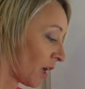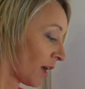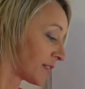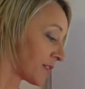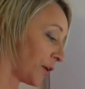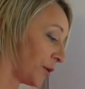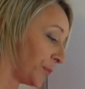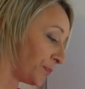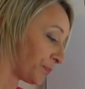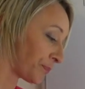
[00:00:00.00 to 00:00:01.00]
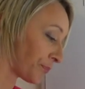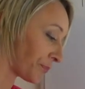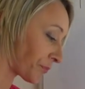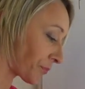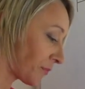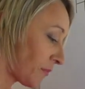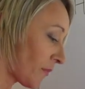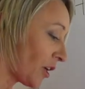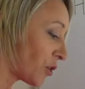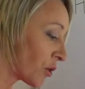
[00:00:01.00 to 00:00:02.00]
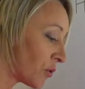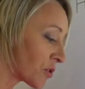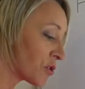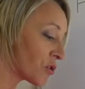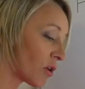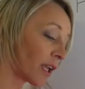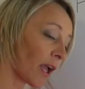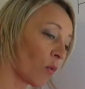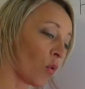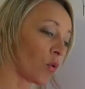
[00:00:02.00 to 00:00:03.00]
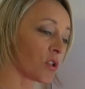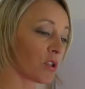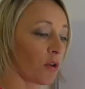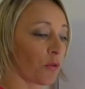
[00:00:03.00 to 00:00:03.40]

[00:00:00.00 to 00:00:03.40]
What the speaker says: So you can also try and get water